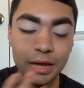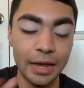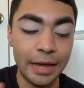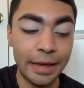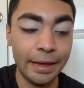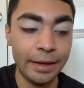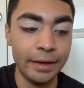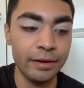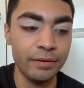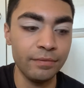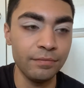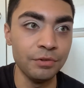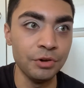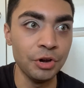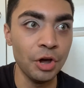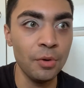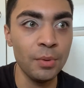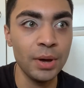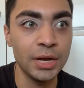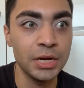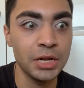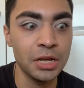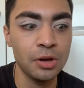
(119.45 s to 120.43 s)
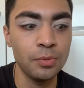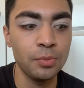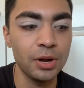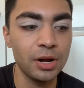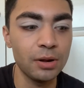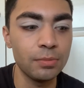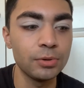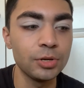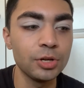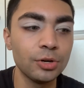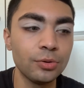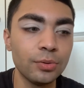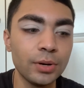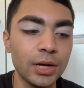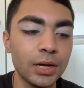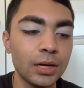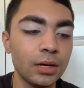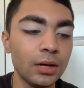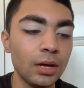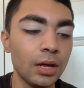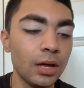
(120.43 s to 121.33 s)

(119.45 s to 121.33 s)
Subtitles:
I have no idea what I'm doing,